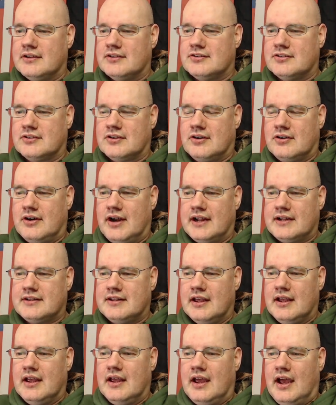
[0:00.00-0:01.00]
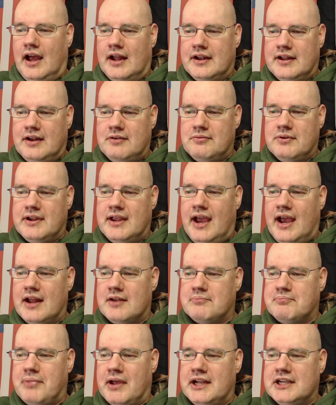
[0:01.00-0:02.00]
This is correct. And then we
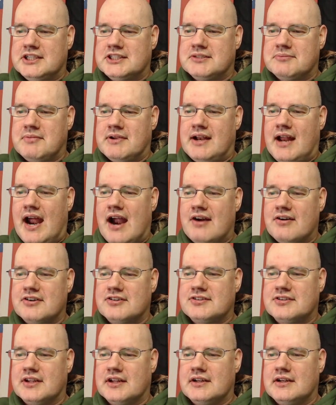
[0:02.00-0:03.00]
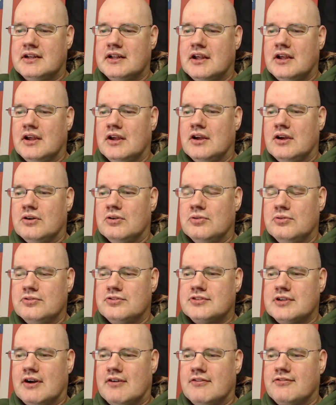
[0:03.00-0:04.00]
had Benjamin Harrison, who
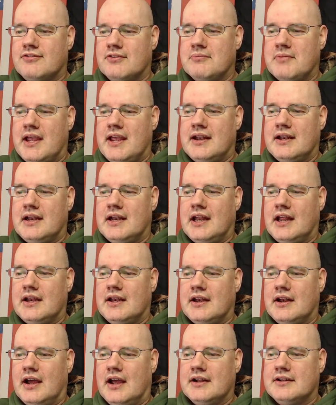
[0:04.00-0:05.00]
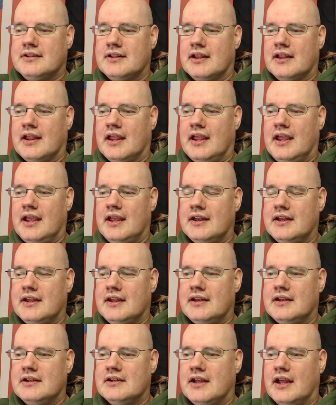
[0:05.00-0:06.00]
served from 1889 to
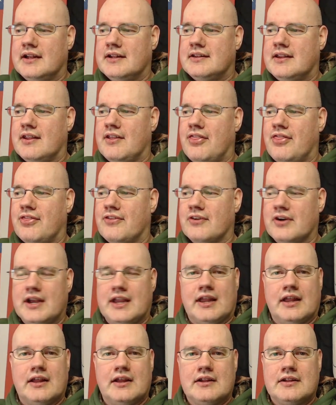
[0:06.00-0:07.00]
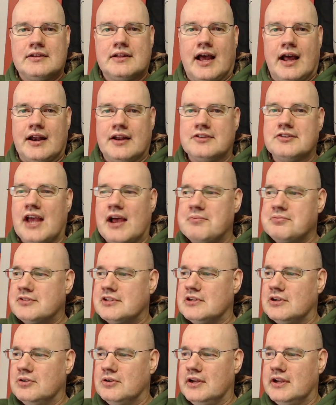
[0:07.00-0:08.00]
1893. That is
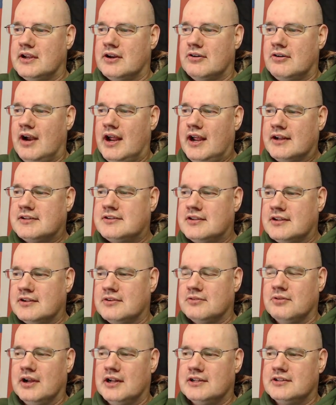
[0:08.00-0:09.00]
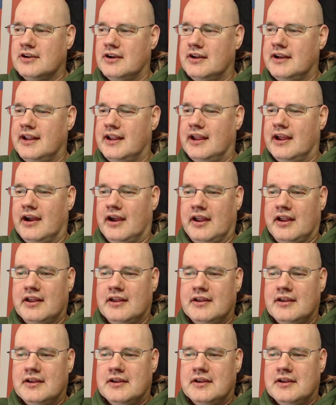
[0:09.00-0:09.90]
absolutely correct. Well done, AI.